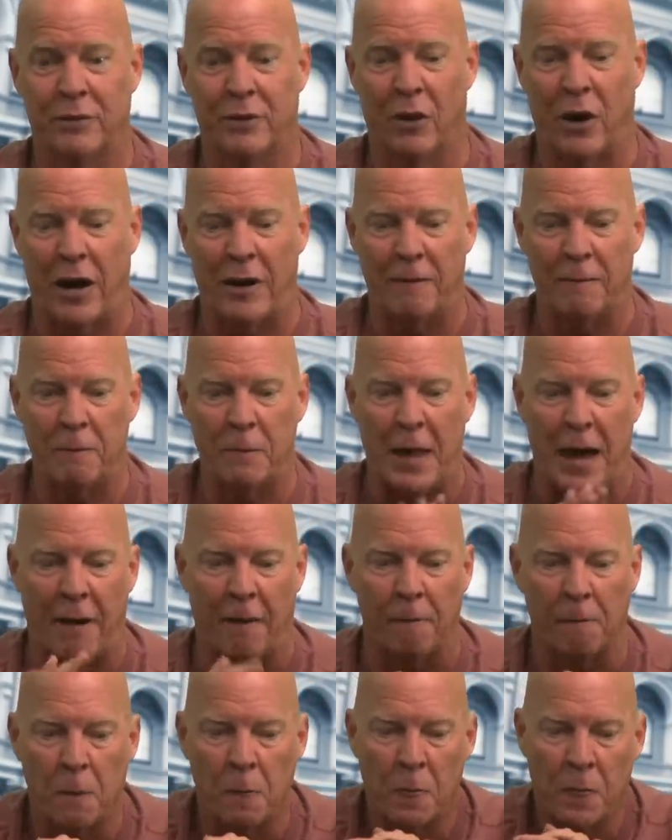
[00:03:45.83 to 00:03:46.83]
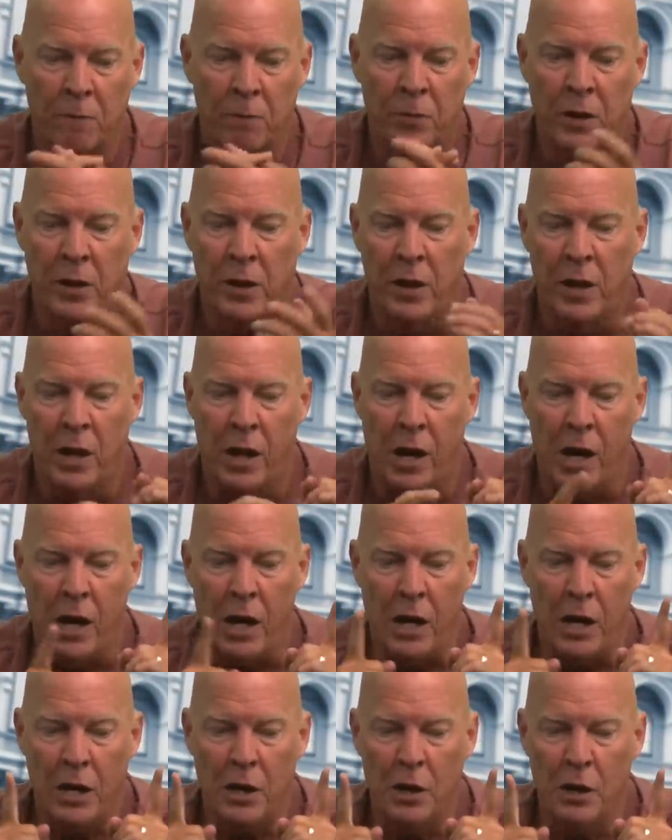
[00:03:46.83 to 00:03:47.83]
All right, now,
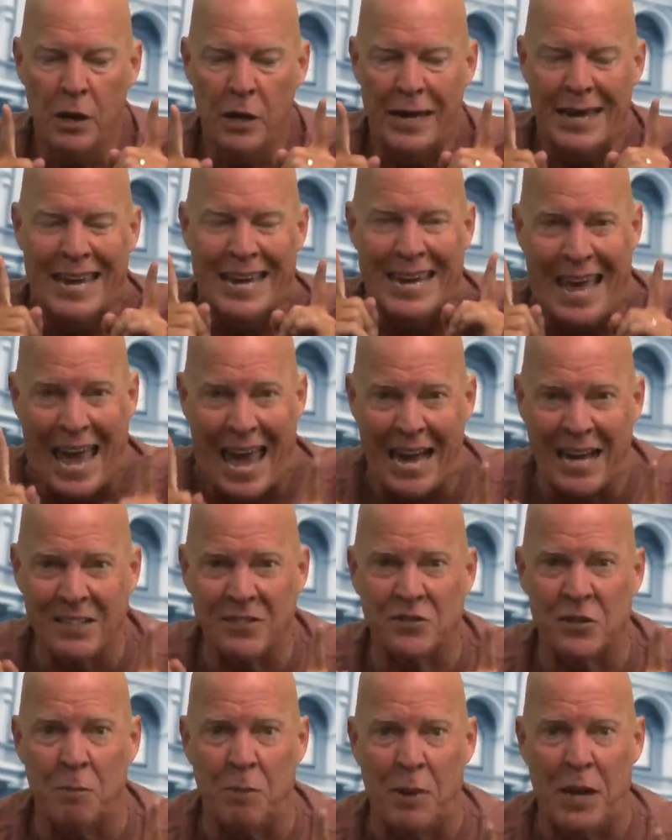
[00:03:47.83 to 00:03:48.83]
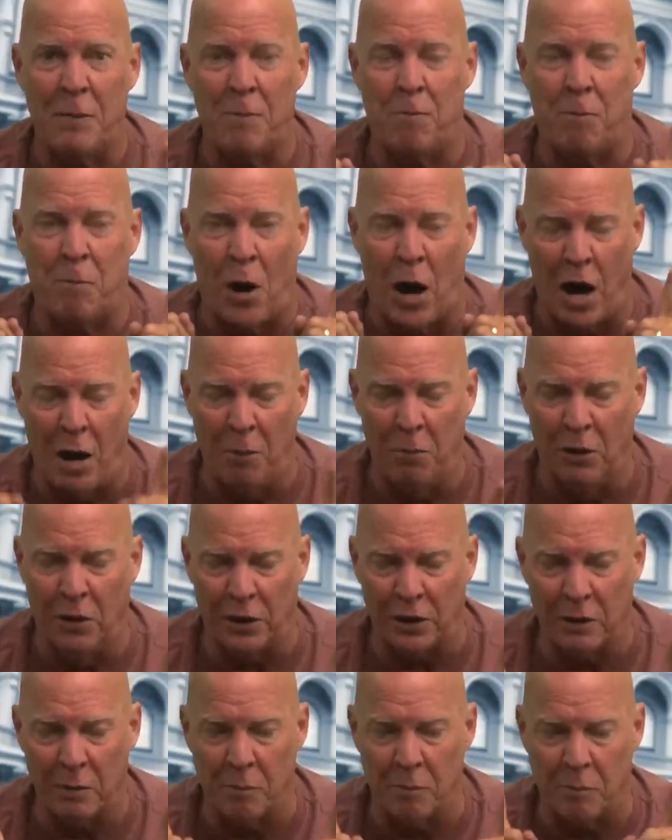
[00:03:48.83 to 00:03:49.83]
it has to be
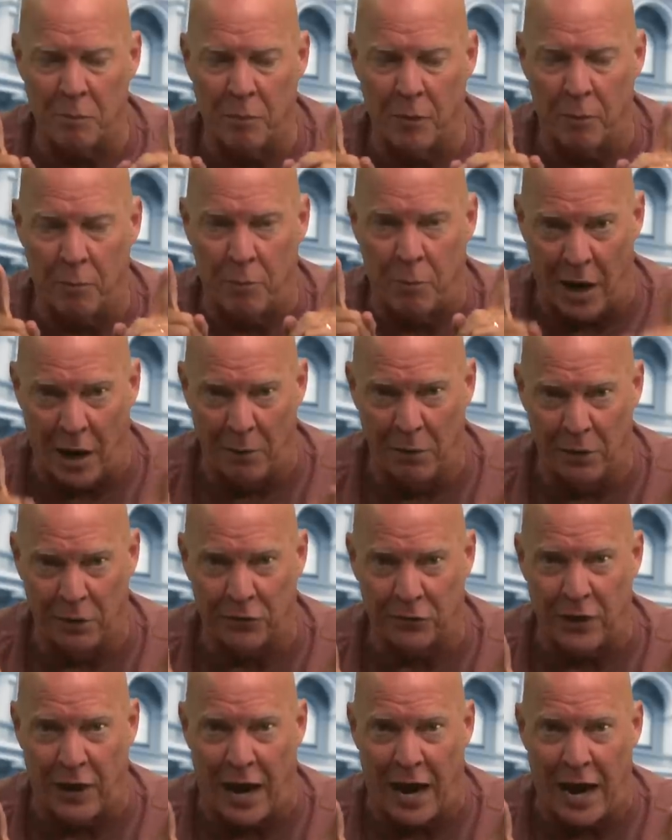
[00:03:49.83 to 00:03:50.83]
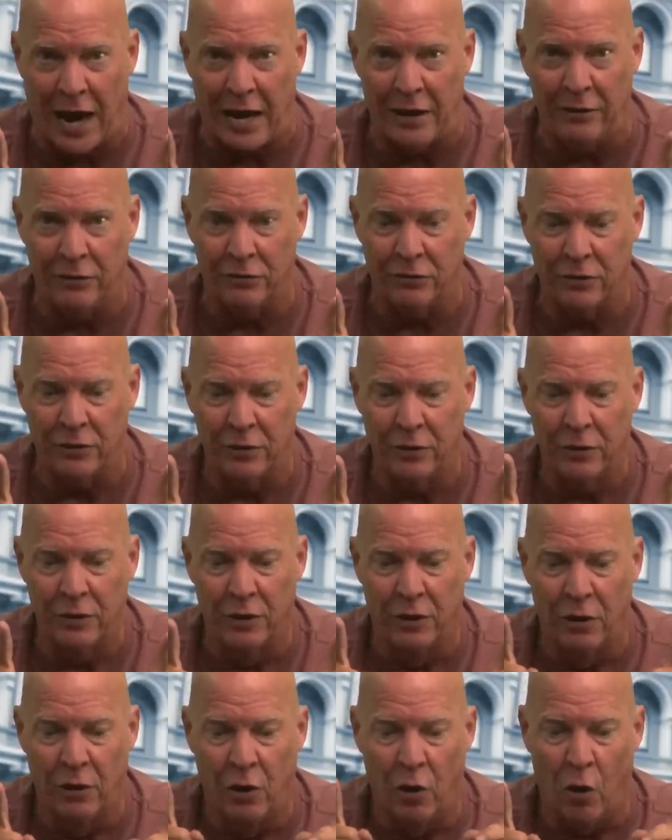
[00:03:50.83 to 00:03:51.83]
publicized
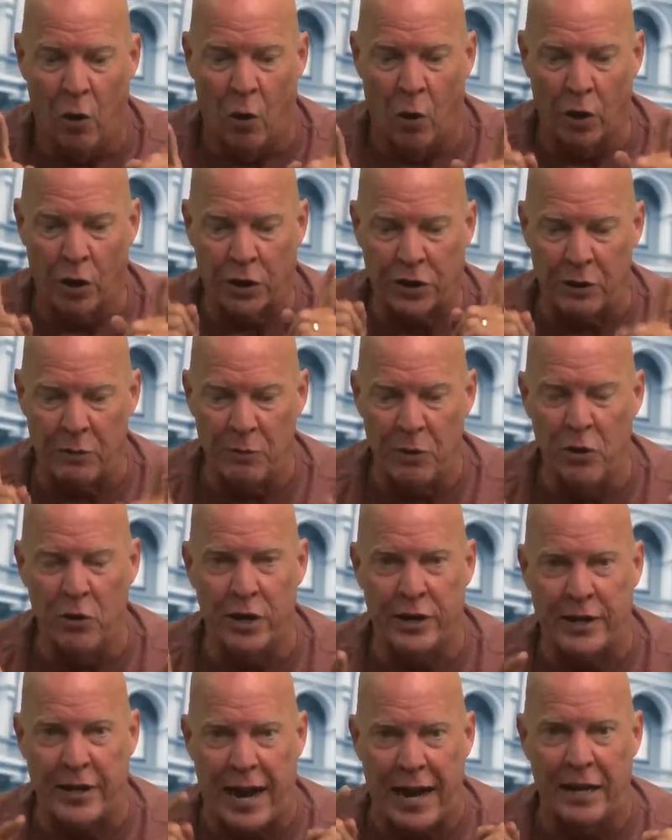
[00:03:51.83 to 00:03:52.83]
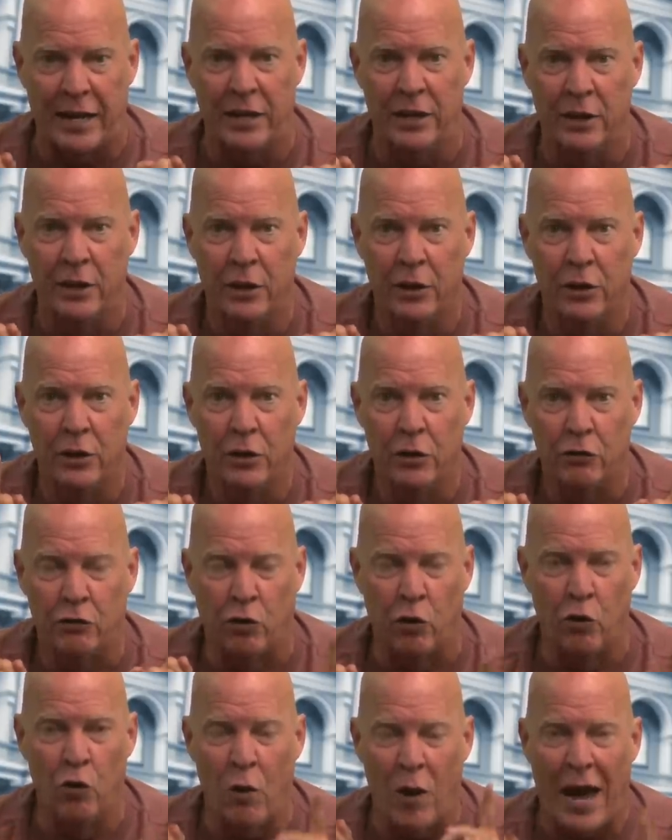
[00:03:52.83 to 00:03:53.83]
or communicated
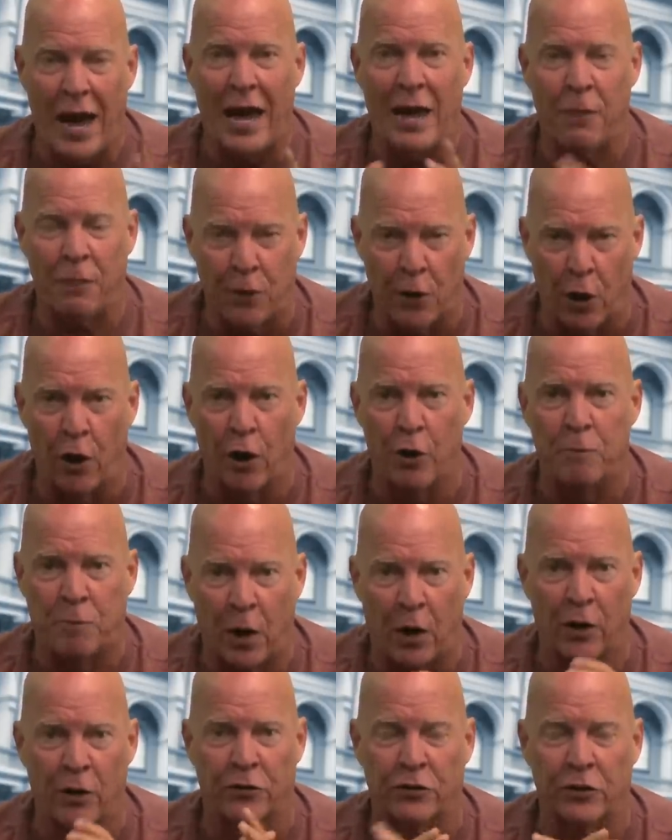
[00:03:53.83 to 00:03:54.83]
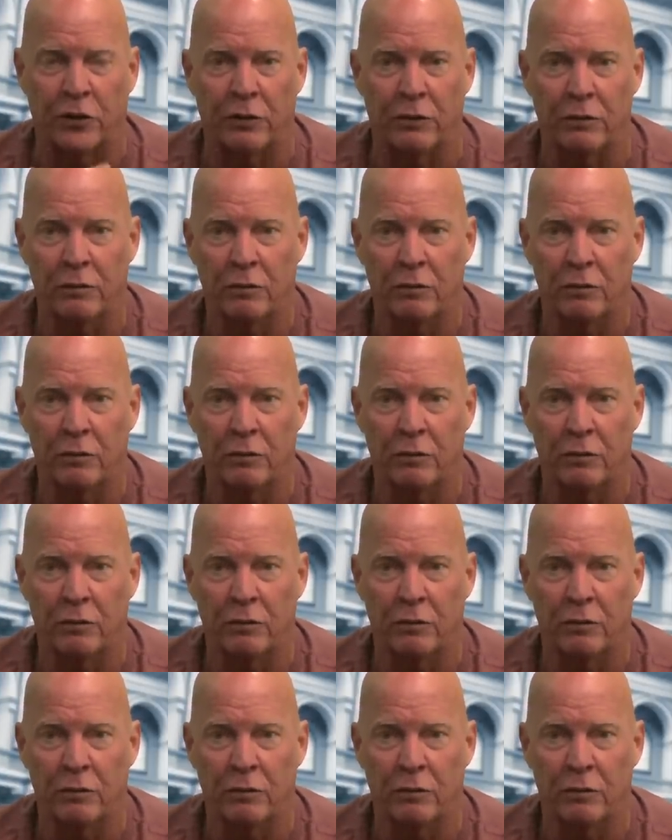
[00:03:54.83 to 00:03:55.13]
to a third person.